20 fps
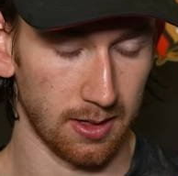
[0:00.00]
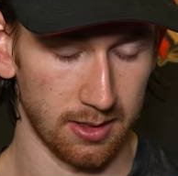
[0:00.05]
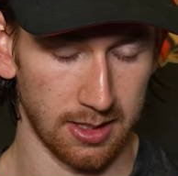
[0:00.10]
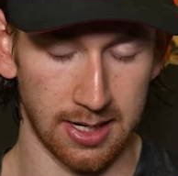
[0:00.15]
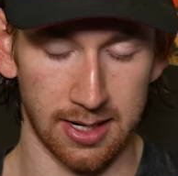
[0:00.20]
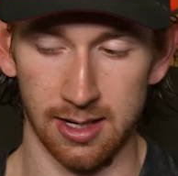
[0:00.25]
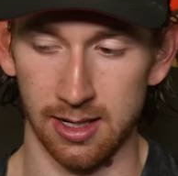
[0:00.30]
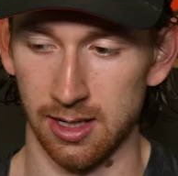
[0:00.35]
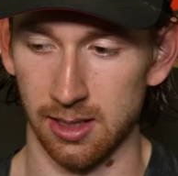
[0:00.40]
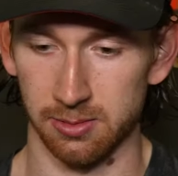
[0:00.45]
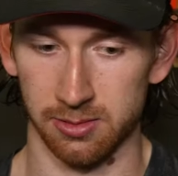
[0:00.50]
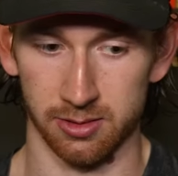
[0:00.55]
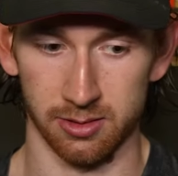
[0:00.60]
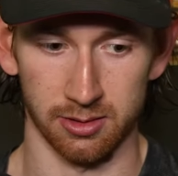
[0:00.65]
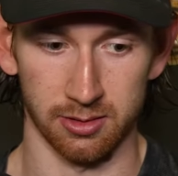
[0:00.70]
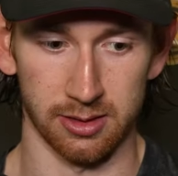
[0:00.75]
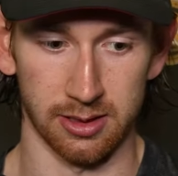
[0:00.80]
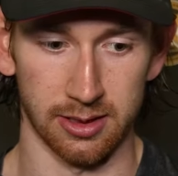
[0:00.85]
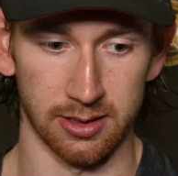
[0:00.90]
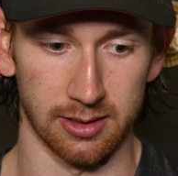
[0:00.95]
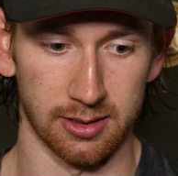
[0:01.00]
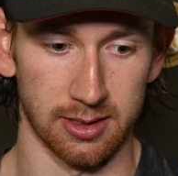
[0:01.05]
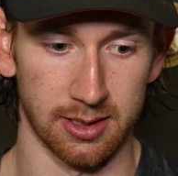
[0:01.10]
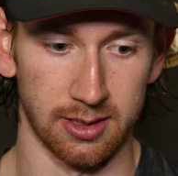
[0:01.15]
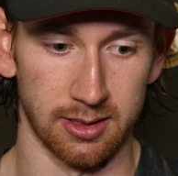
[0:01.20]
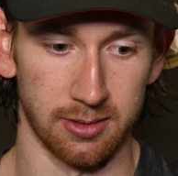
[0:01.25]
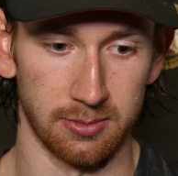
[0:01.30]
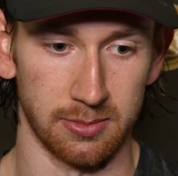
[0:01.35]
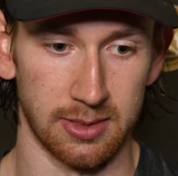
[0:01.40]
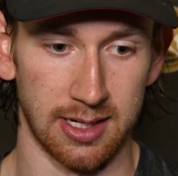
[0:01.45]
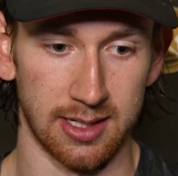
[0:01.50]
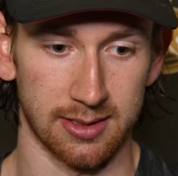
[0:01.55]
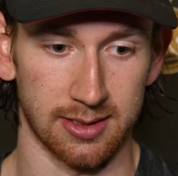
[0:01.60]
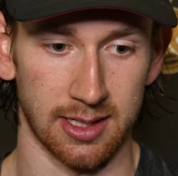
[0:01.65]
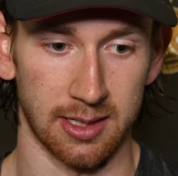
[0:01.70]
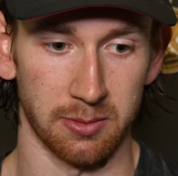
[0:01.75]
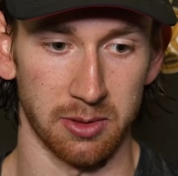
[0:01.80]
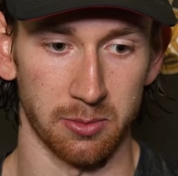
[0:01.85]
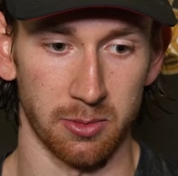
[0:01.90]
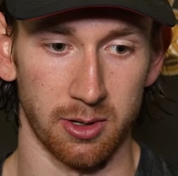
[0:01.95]
Yeah, absolutely. Last
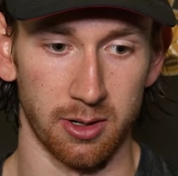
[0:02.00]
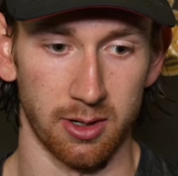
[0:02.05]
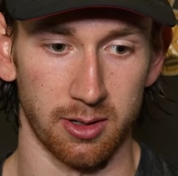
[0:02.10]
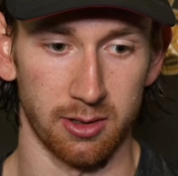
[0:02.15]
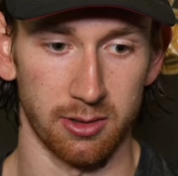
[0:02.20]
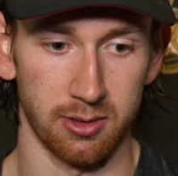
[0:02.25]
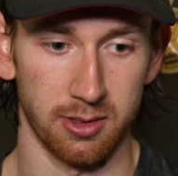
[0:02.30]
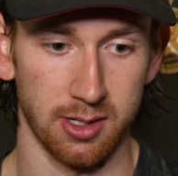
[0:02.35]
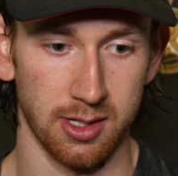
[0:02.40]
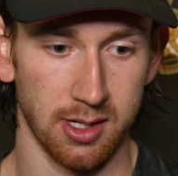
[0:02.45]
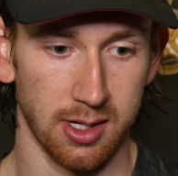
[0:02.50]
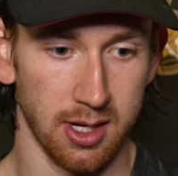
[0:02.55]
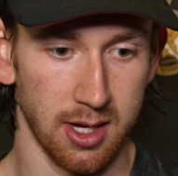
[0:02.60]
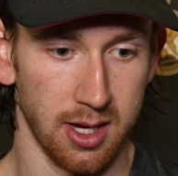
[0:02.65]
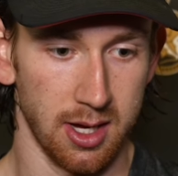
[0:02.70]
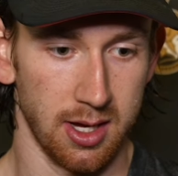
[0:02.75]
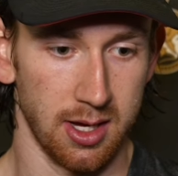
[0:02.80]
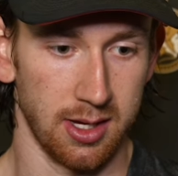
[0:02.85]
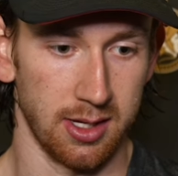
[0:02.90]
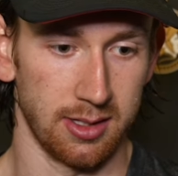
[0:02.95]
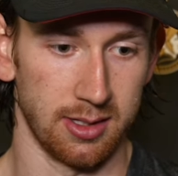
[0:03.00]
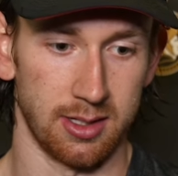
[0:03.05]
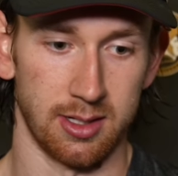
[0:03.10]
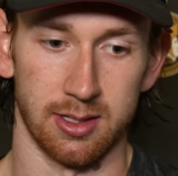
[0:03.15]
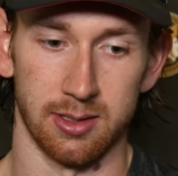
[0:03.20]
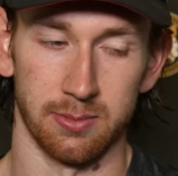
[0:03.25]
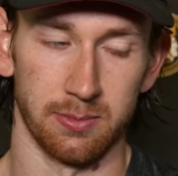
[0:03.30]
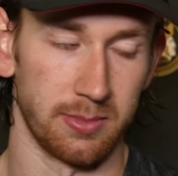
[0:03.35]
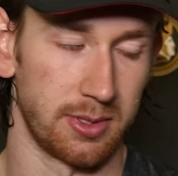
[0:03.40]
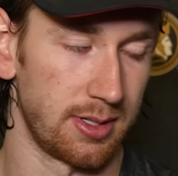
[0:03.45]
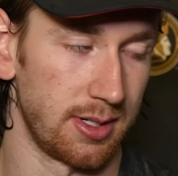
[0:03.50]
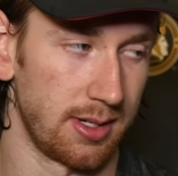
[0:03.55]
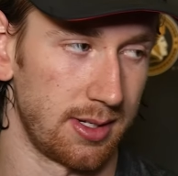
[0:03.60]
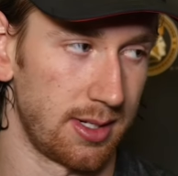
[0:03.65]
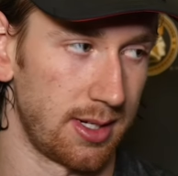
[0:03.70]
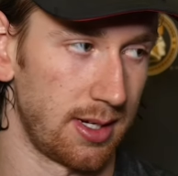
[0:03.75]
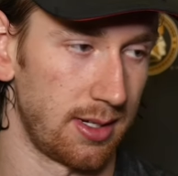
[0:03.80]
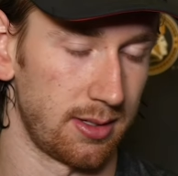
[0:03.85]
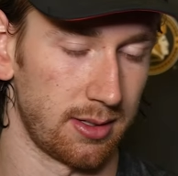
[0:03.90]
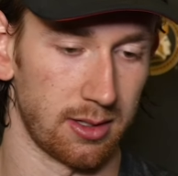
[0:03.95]
game tomorrow.
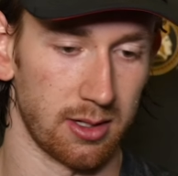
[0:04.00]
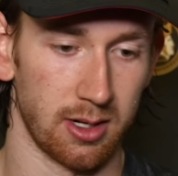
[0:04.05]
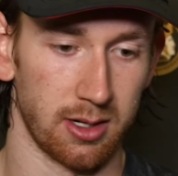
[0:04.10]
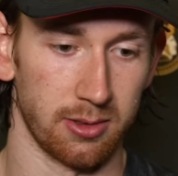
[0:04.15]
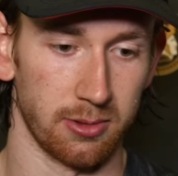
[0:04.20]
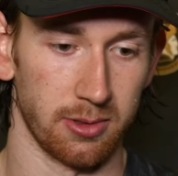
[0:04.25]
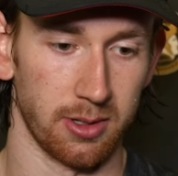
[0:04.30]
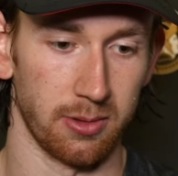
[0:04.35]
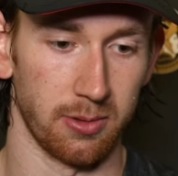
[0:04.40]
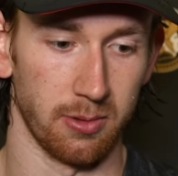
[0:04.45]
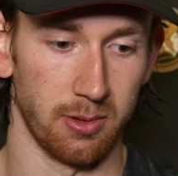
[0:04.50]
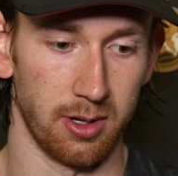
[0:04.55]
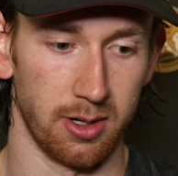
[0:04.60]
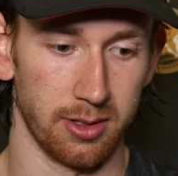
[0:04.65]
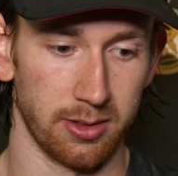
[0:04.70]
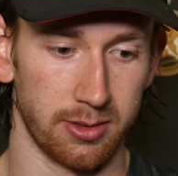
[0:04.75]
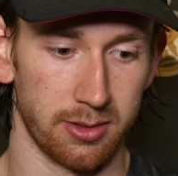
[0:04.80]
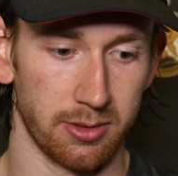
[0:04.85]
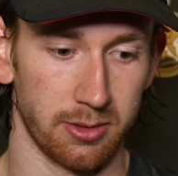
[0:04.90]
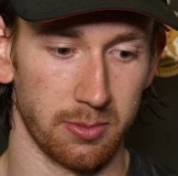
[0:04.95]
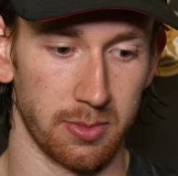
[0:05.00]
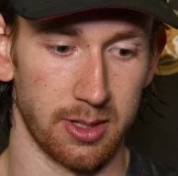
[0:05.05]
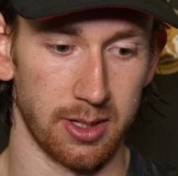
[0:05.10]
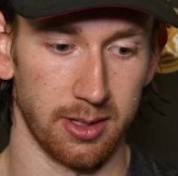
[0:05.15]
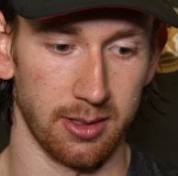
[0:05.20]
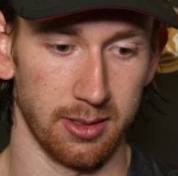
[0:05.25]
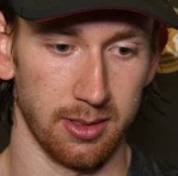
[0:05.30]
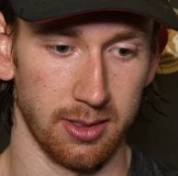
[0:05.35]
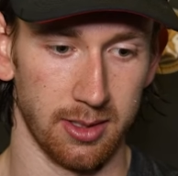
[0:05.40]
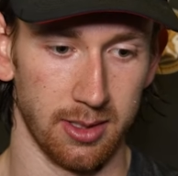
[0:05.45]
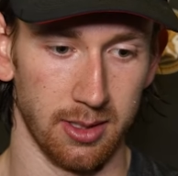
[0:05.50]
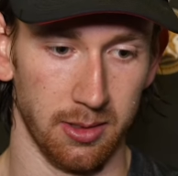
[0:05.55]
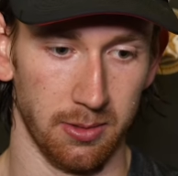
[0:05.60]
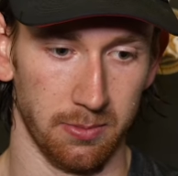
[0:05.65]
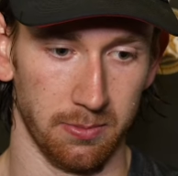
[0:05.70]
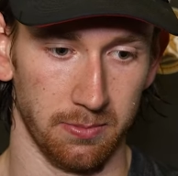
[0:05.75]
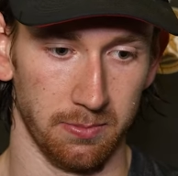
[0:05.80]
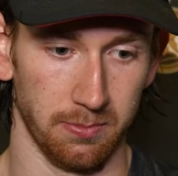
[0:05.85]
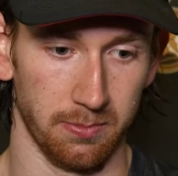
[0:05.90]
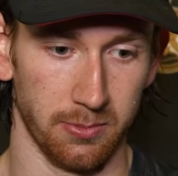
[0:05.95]
Season hasn't gone the way we wanted to, but
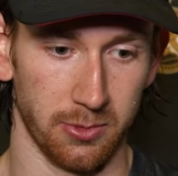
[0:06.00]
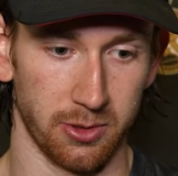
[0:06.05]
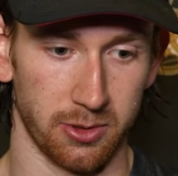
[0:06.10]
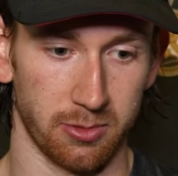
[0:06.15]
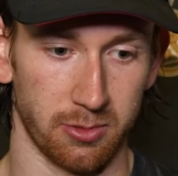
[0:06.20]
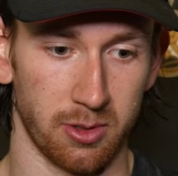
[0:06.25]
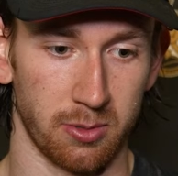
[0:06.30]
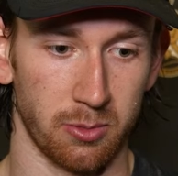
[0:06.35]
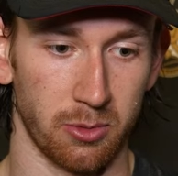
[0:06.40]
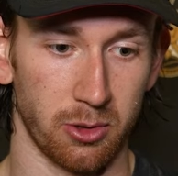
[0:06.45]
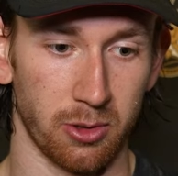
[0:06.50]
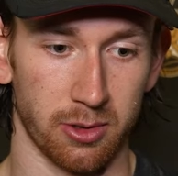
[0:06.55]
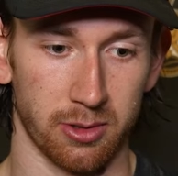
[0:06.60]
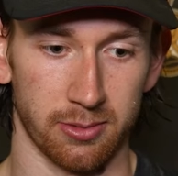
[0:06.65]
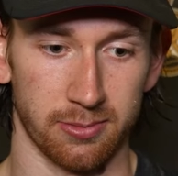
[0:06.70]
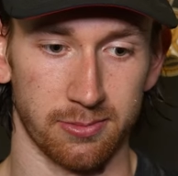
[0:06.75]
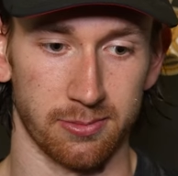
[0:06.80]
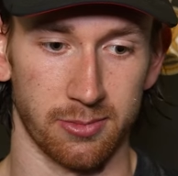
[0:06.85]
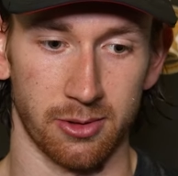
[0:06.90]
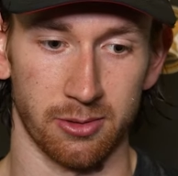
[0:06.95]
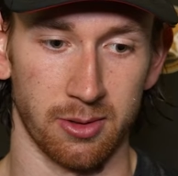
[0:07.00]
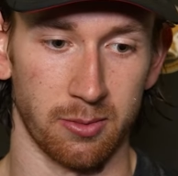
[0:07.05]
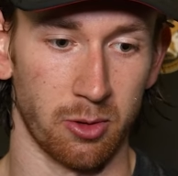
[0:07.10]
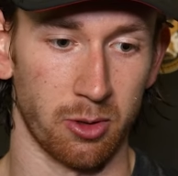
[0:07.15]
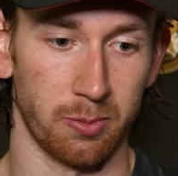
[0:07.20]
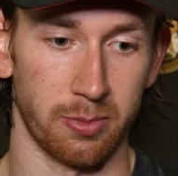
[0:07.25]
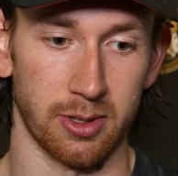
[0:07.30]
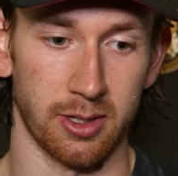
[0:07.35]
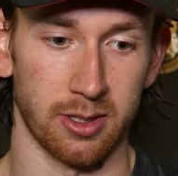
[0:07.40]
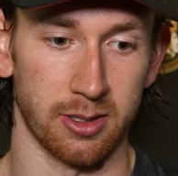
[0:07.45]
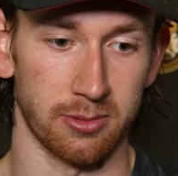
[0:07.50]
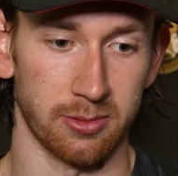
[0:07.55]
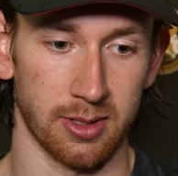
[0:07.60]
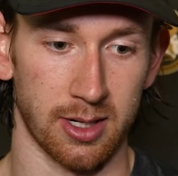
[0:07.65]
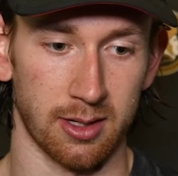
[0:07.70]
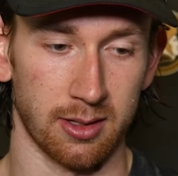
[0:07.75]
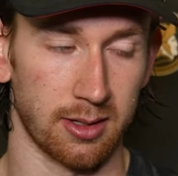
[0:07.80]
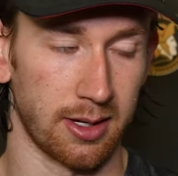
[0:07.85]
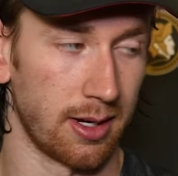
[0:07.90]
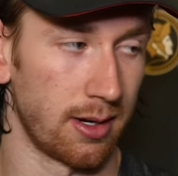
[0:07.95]
there's three more periods. We
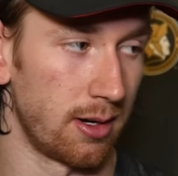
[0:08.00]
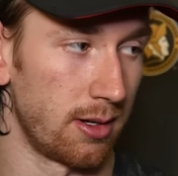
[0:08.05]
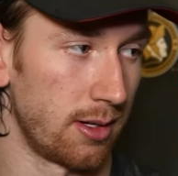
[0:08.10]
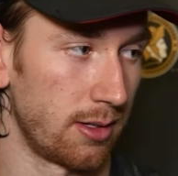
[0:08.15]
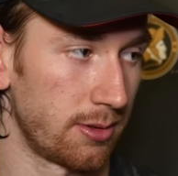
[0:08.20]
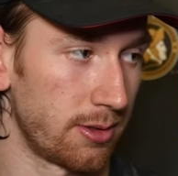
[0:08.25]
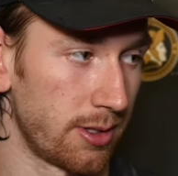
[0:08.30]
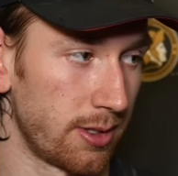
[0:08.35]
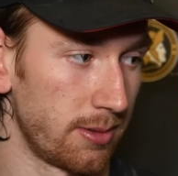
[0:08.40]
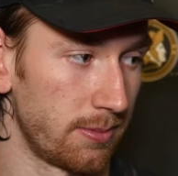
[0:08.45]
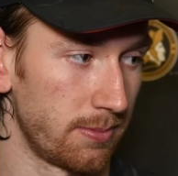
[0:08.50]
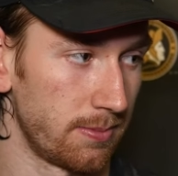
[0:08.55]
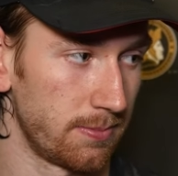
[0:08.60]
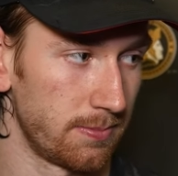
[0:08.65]
got to lay it all out there.